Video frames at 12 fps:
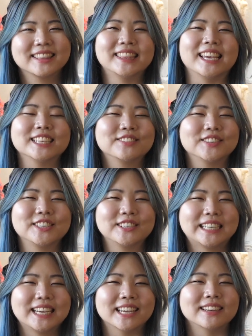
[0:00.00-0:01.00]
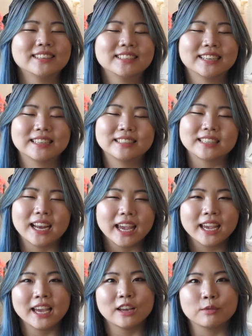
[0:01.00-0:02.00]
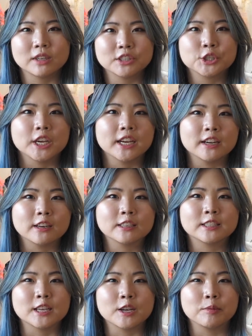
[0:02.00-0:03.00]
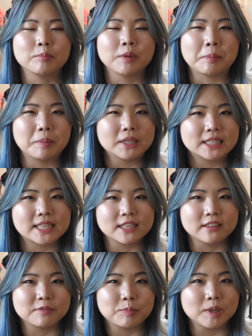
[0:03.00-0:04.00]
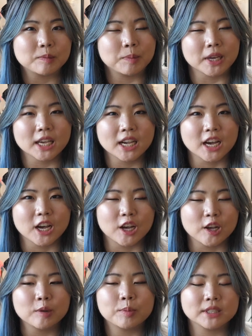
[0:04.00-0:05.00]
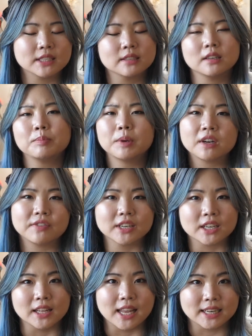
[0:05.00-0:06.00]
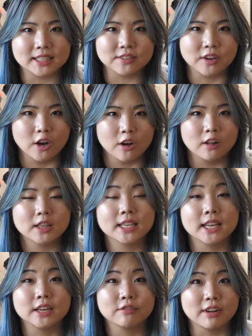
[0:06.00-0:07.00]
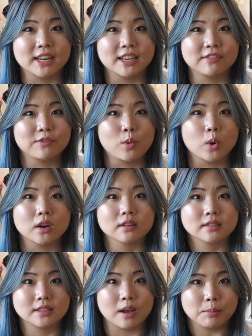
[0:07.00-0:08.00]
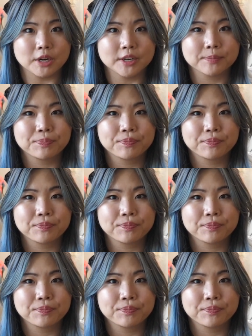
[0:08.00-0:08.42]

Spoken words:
Thanks for tuning in. Today I want to share some bits that I've been picking up. It's a bit of a collective haul getting ready for summer.